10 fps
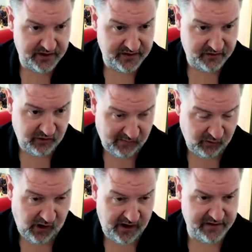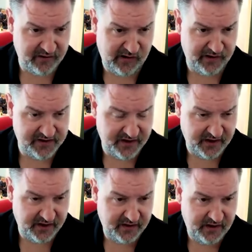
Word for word: as a travel writer and as a